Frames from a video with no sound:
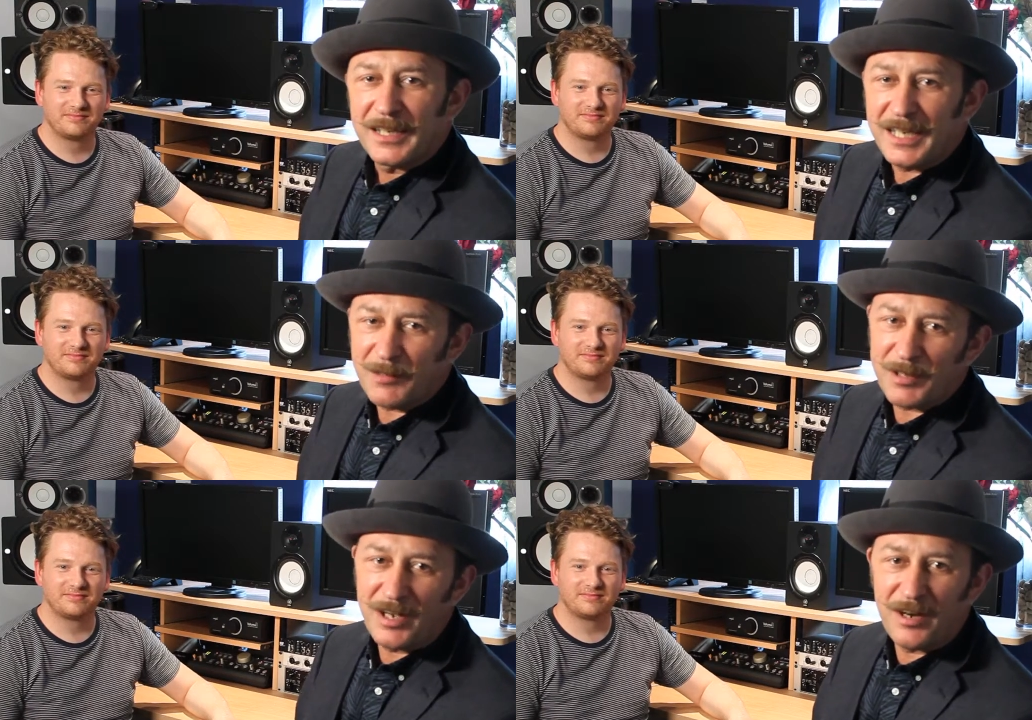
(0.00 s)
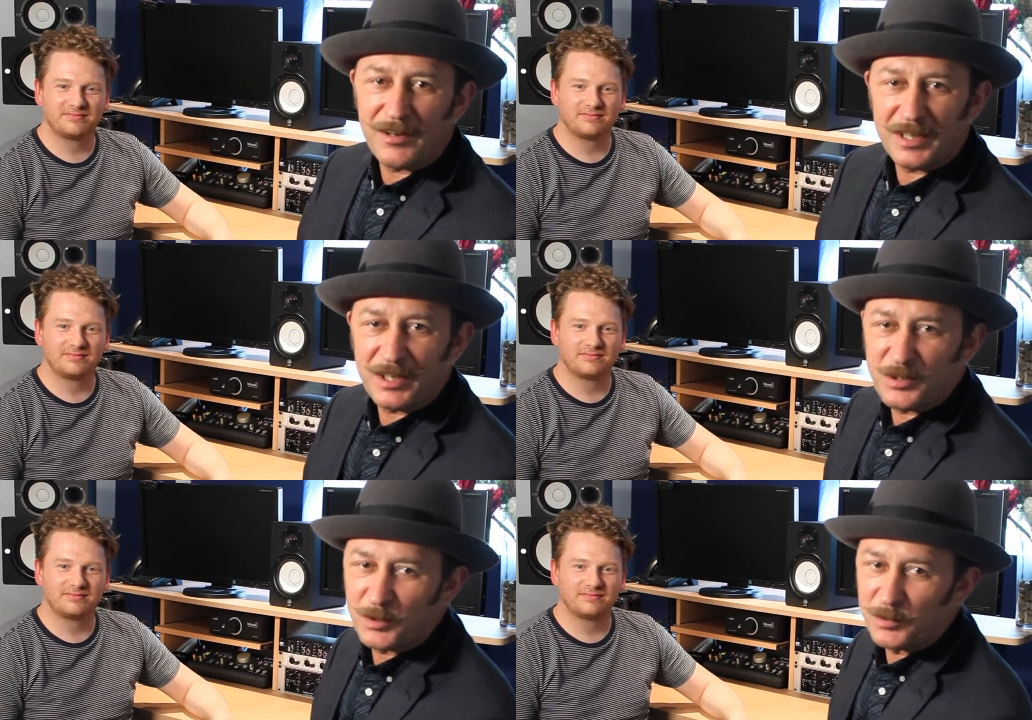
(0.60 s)
Speaker 1: Here we are in the
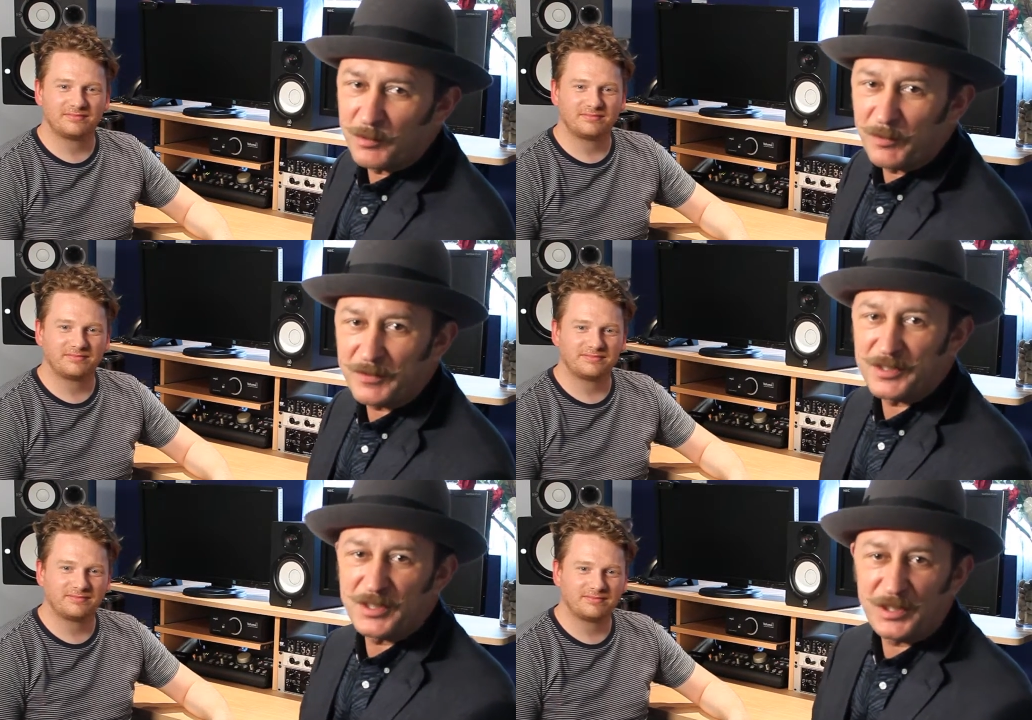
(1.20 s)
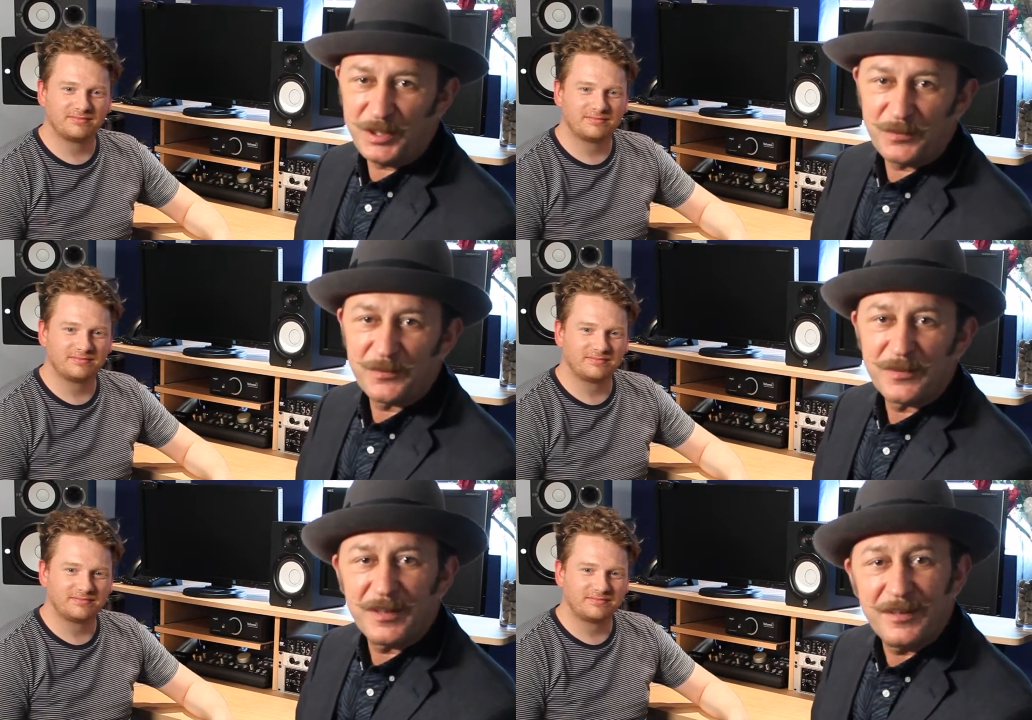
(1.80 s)
control room of the studio.
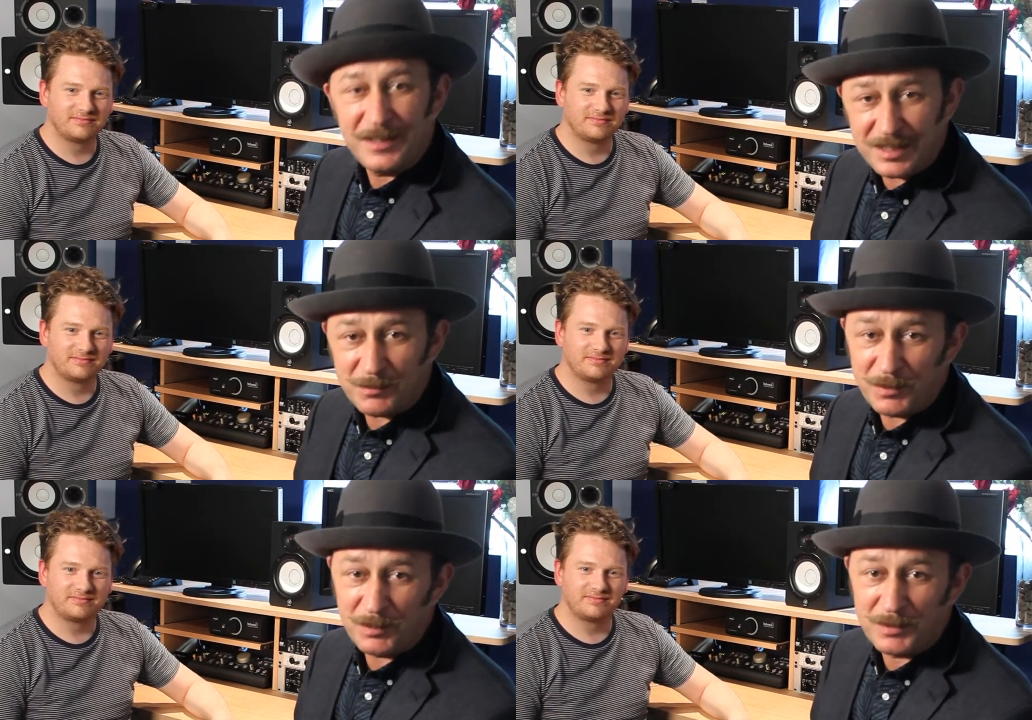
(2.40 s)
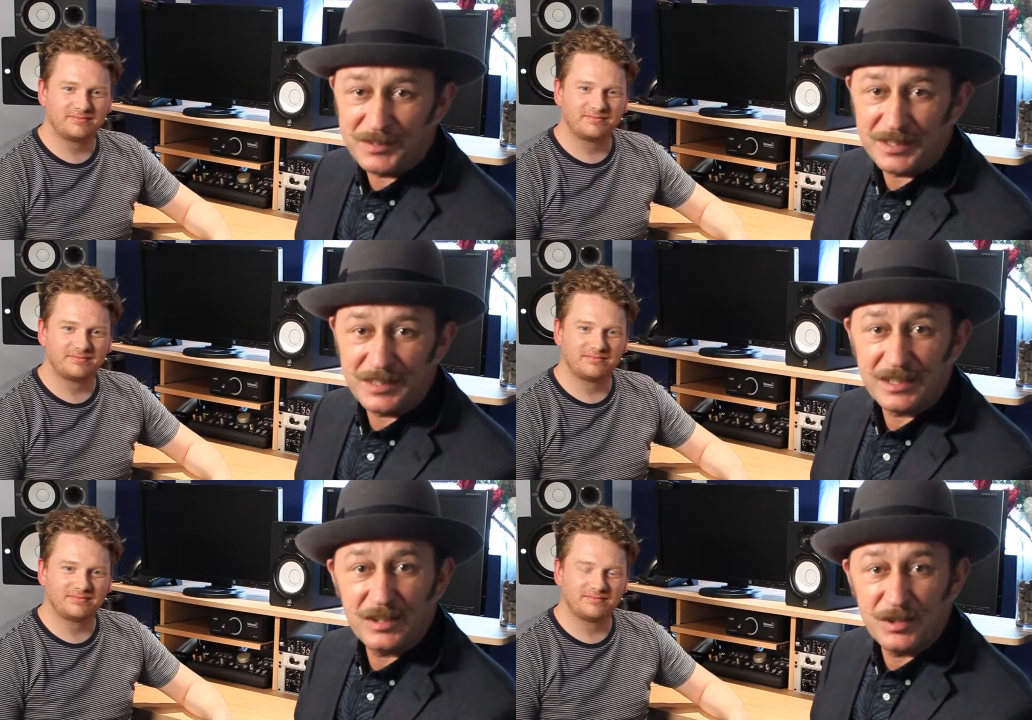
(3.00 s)
This is where you'll be
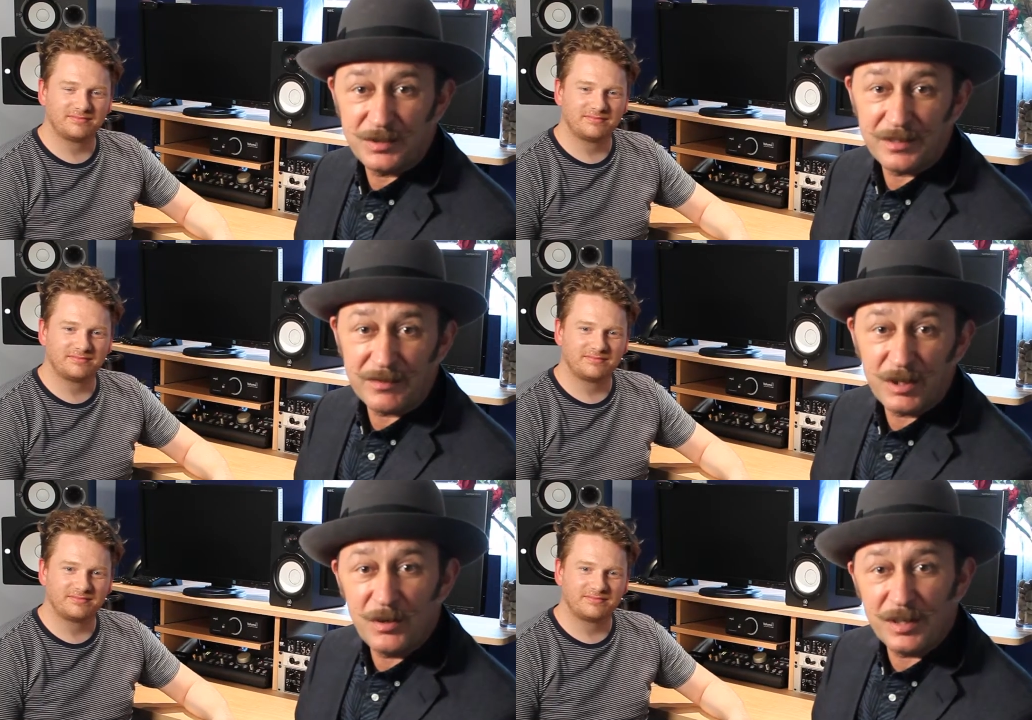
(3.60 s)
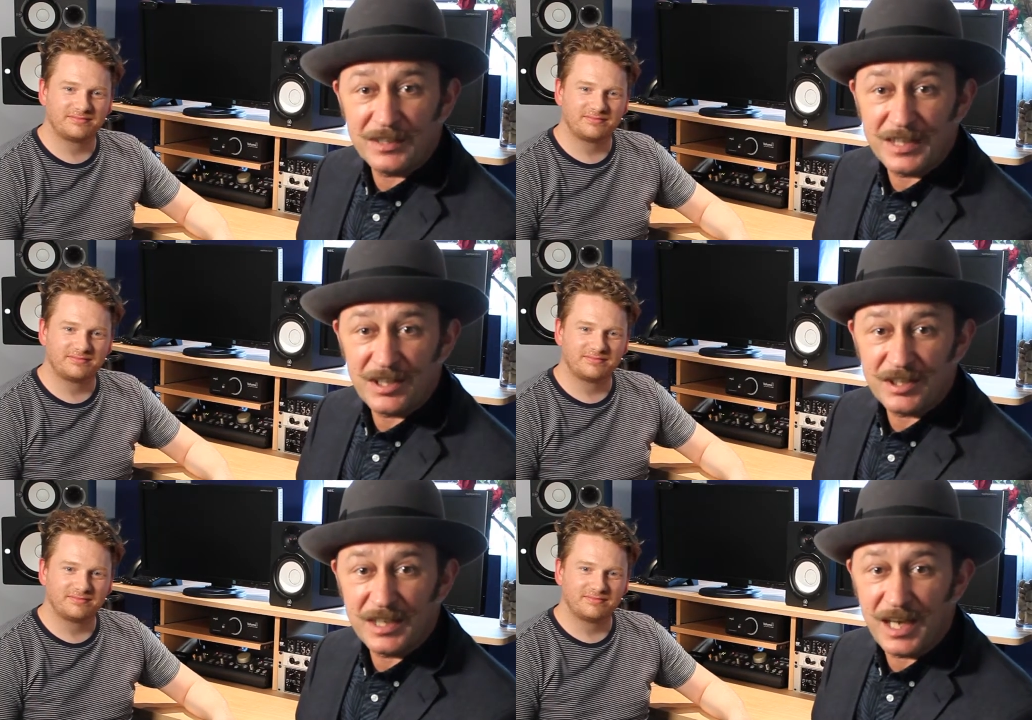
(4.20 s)
sitting during the recording
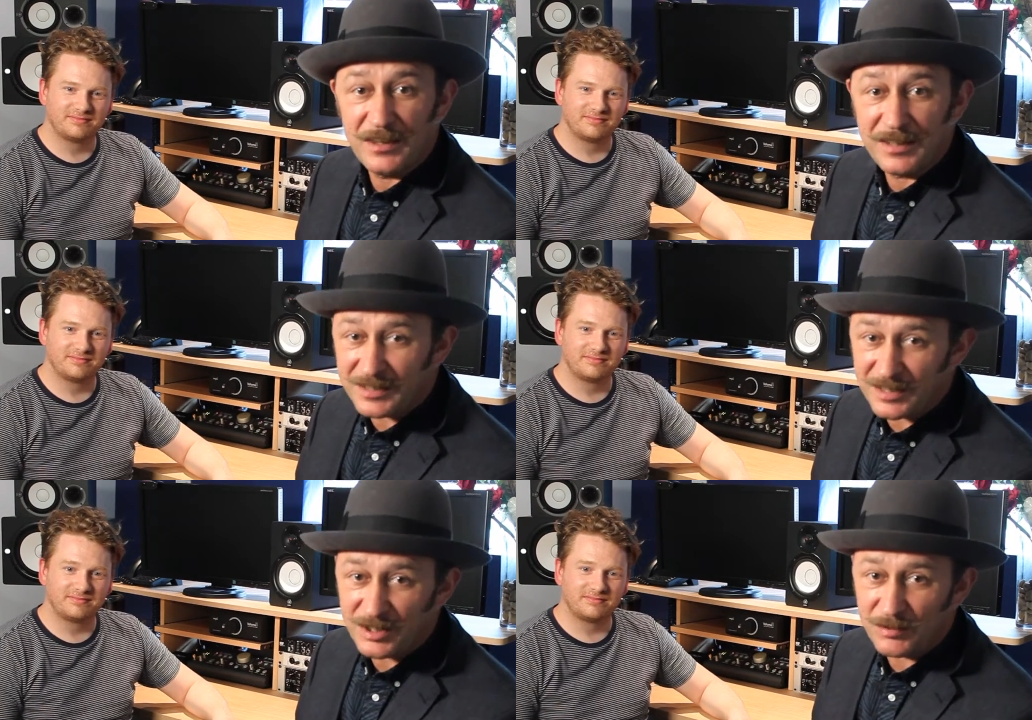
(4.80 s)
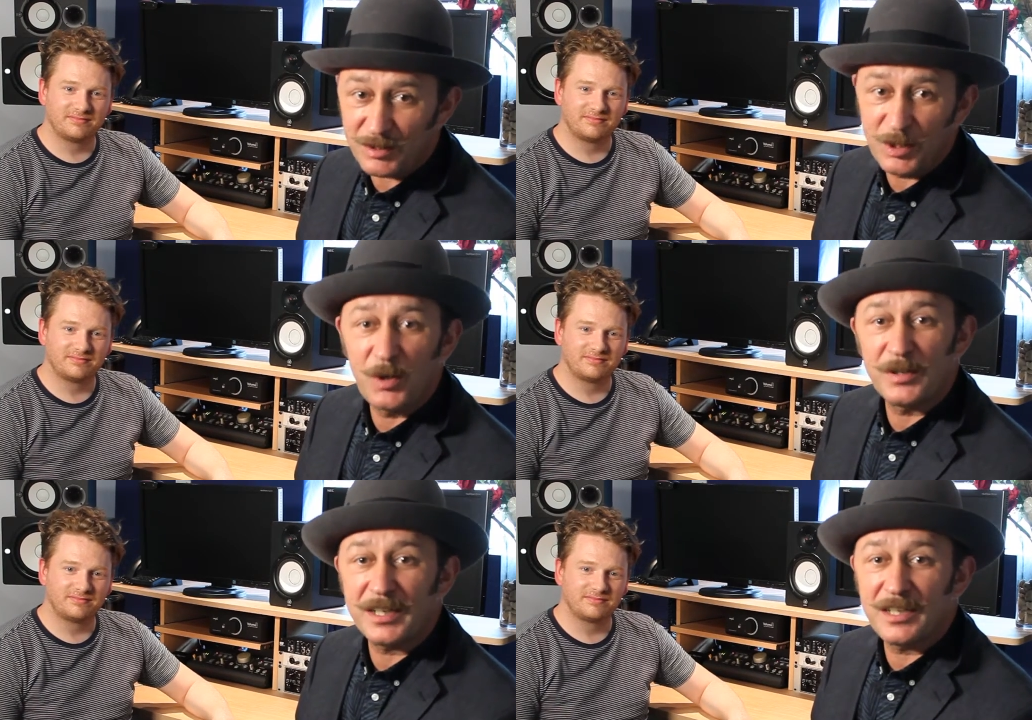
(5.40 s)
session, and this is your
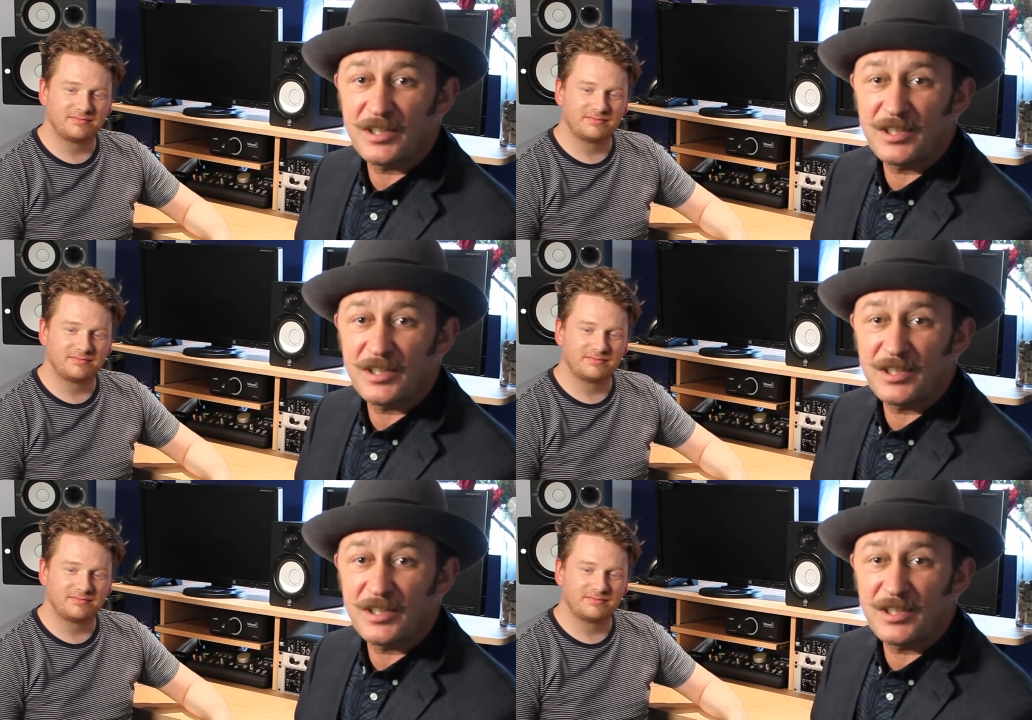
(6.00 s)
recording and